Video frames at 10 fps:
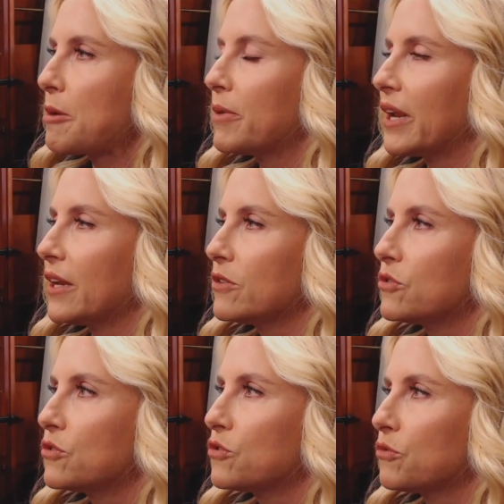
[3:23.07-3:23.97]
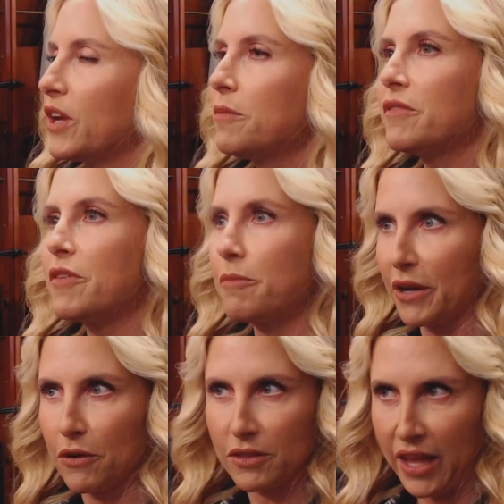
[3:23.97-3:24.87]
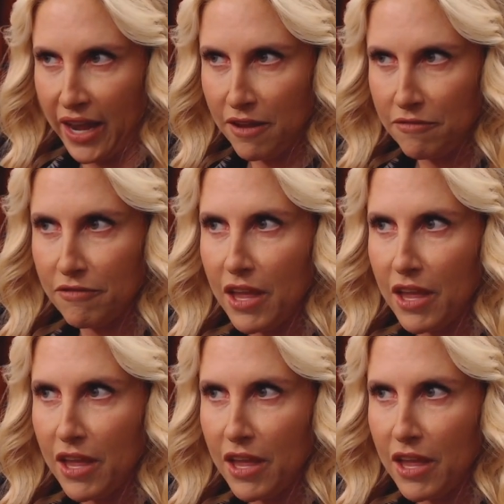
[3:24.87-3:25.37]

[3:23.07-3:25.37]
but I dreamed of a bigger life,